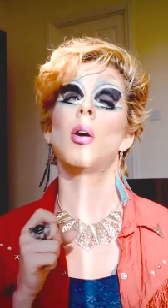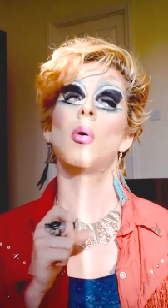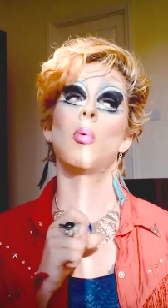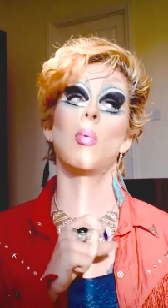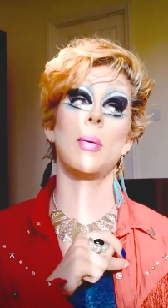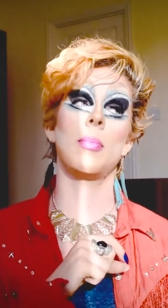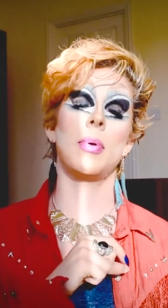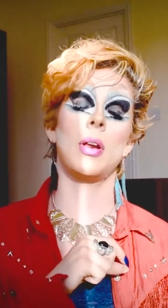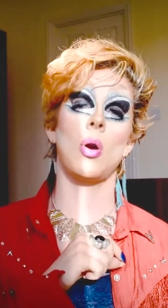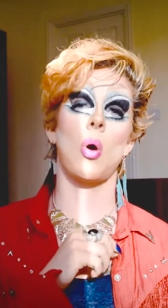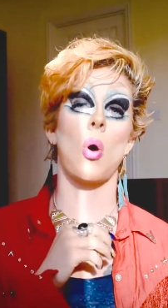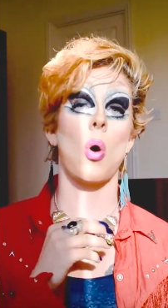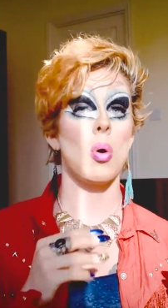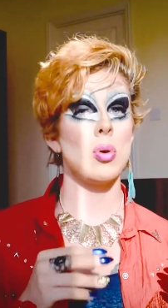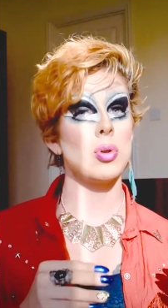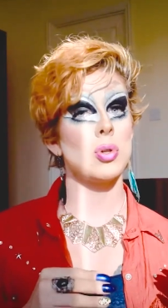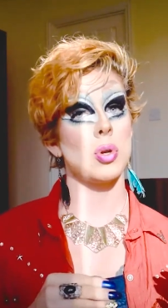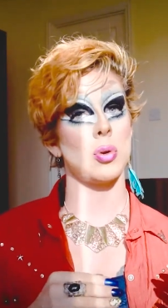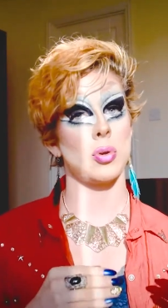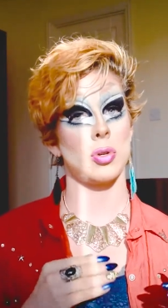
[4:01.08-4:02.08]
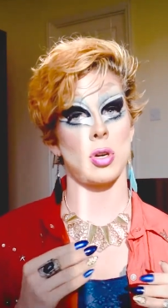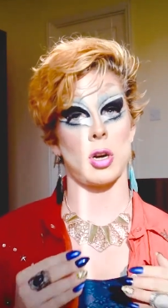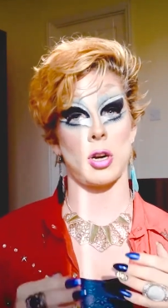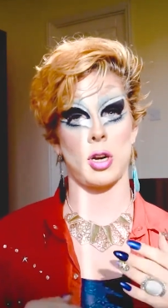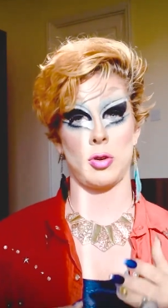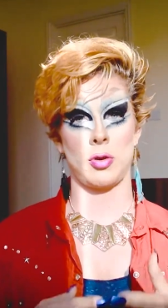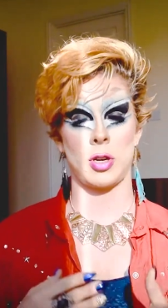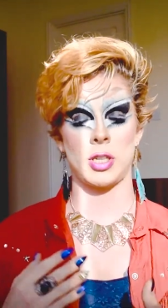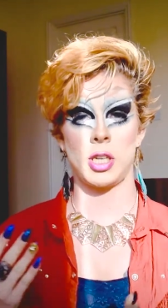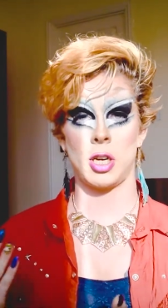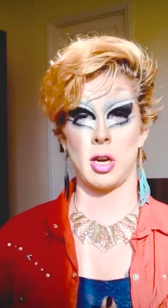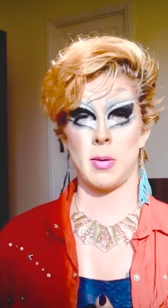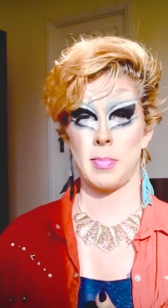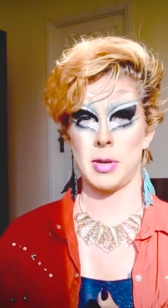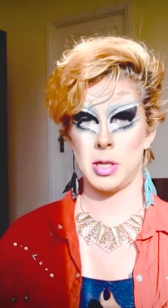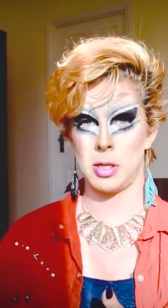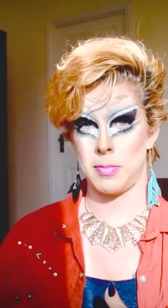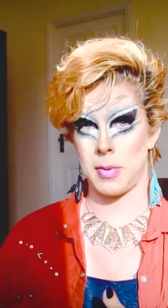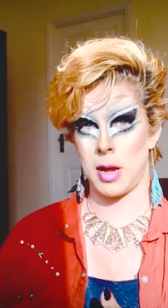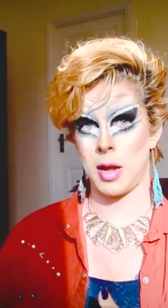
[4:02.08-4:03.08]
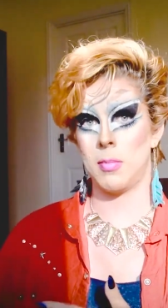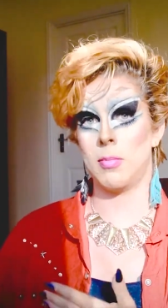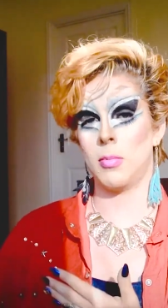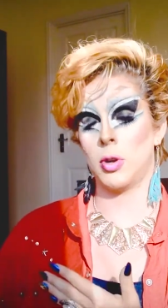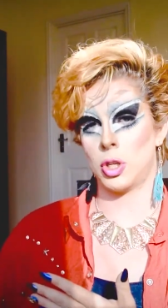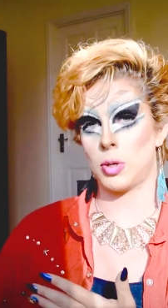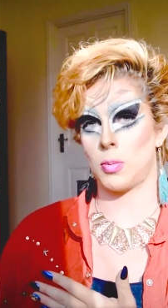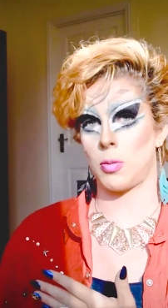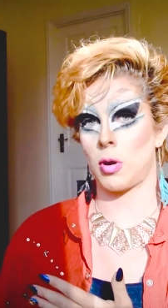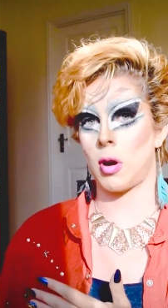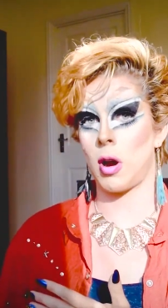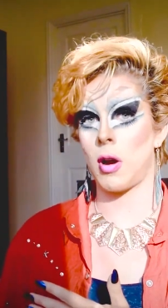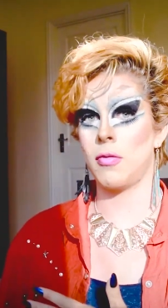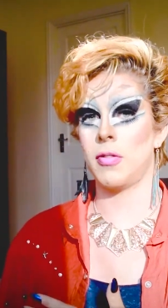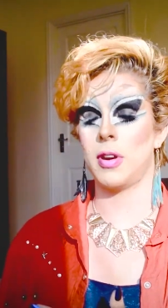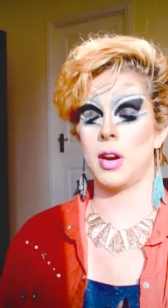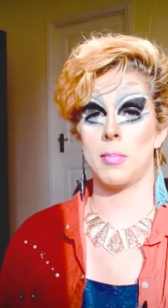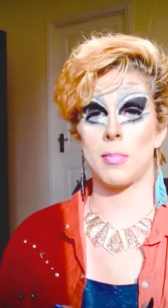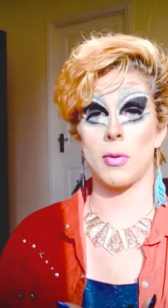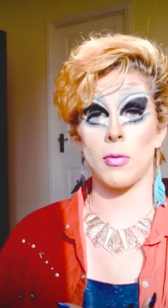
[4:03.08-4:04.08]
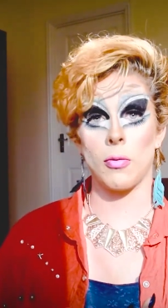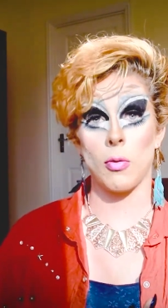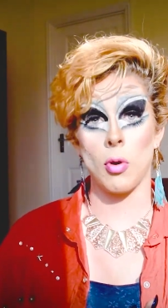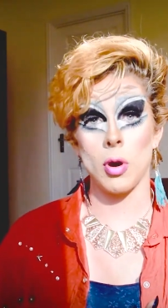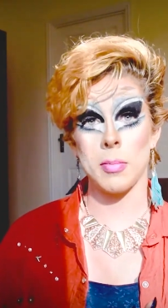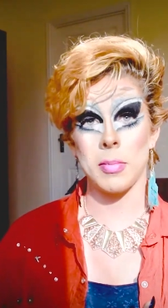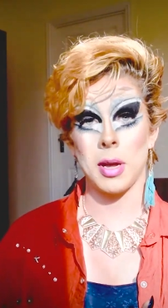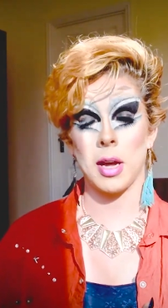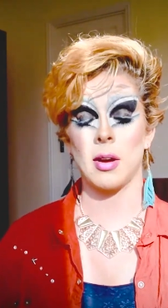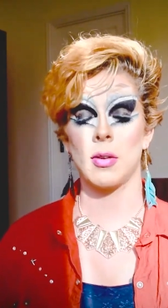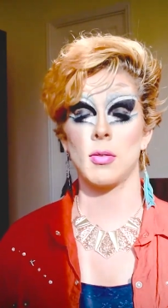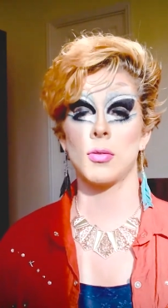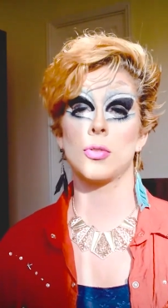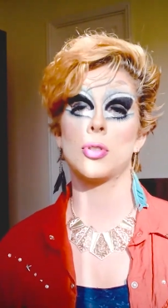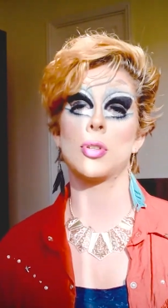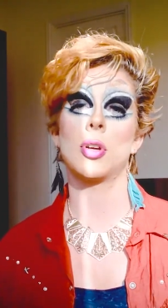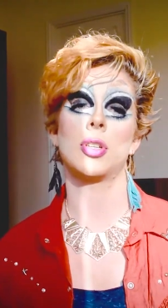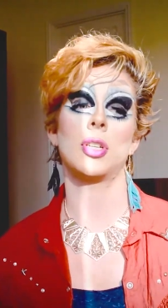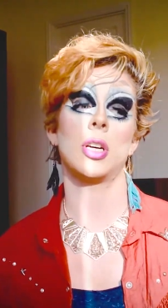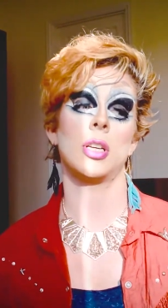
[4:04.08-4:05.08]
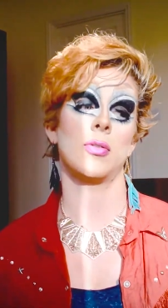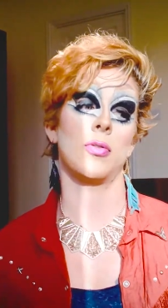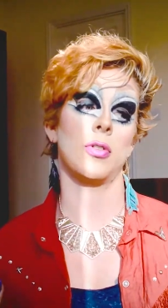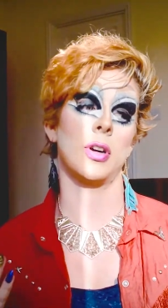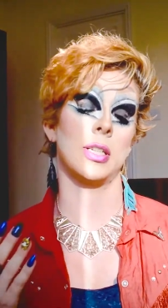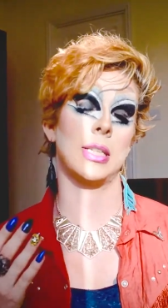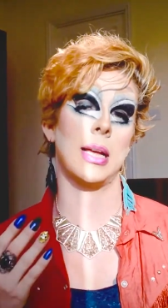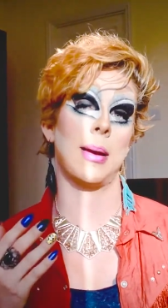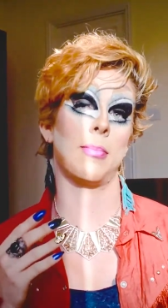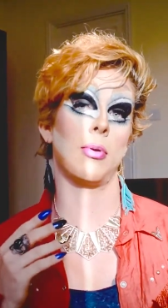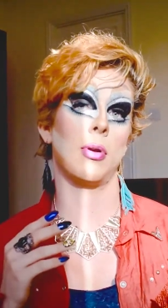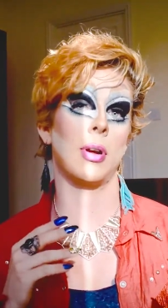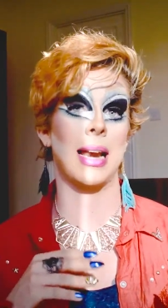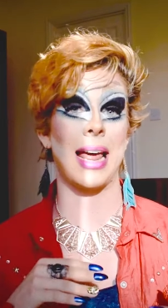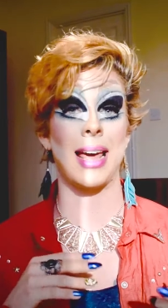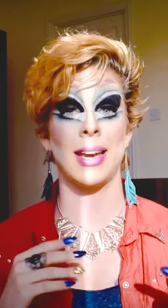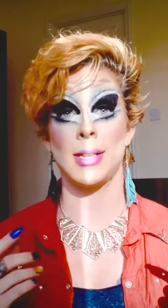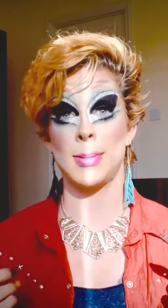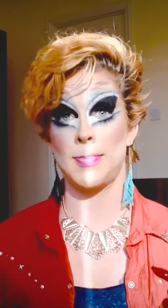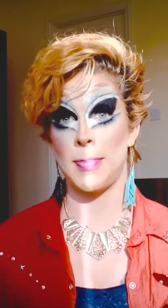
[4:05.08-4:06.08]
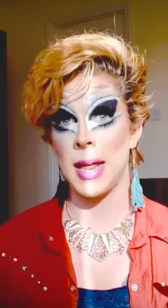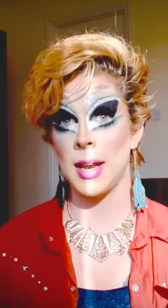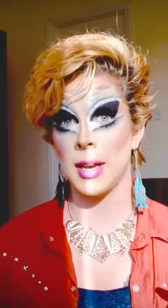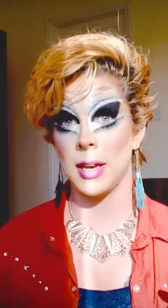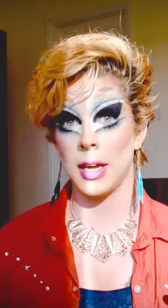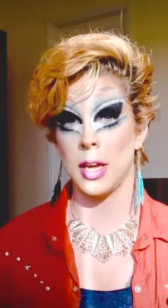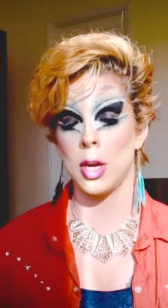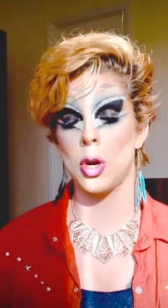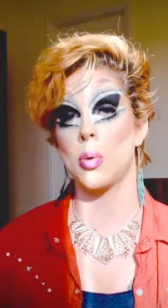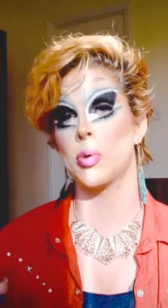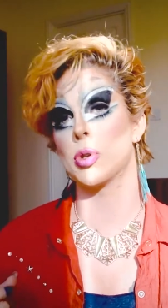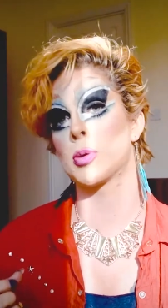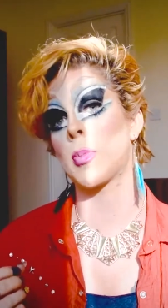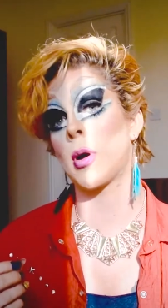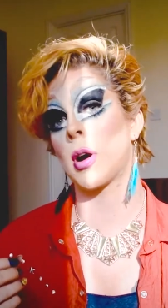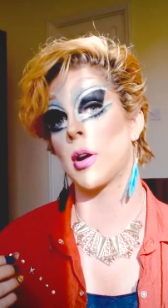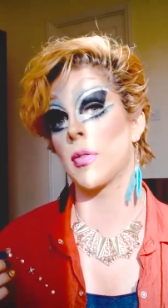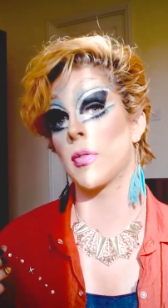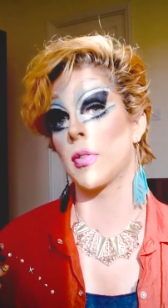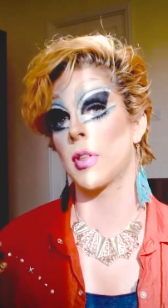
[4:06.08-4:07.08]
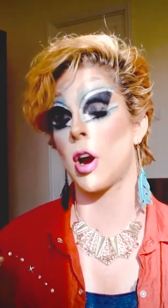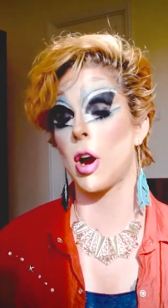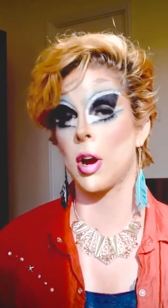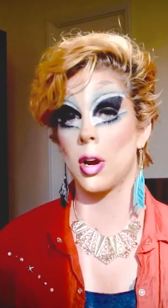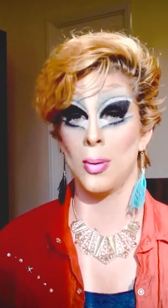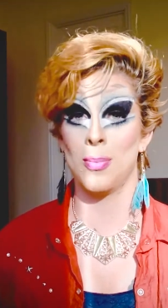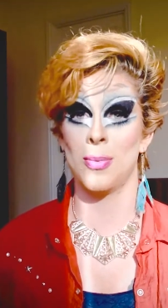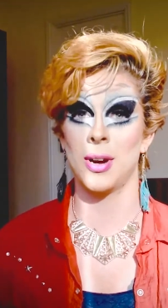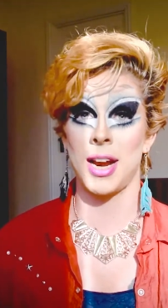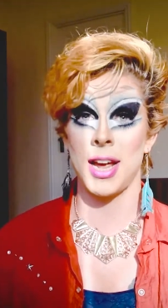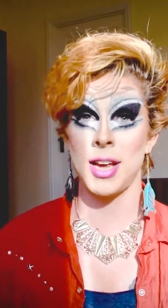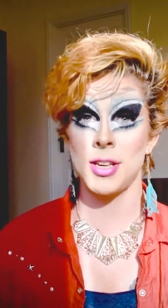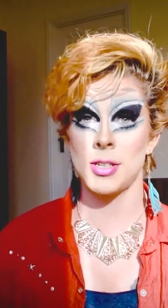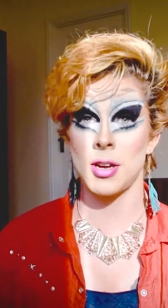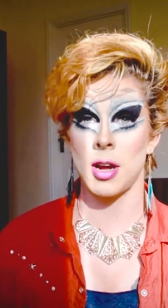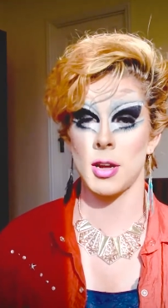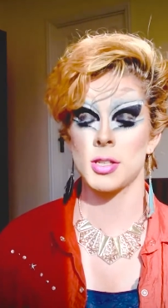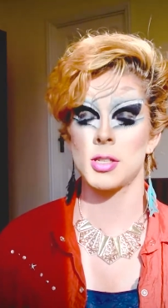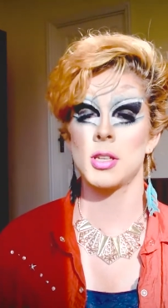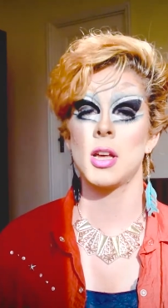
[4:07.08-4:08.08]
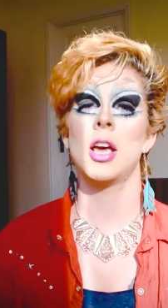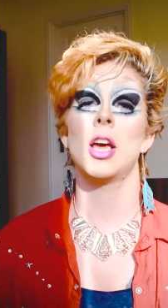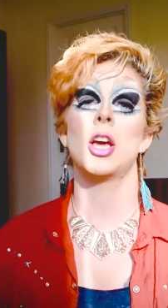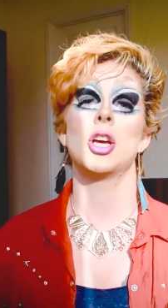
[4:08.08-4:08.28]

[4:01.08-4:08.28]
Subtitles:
women also started dressing up as men much more often and performing, such as, for example, Gladys Bentley, who was part of the Harlem Renaissance.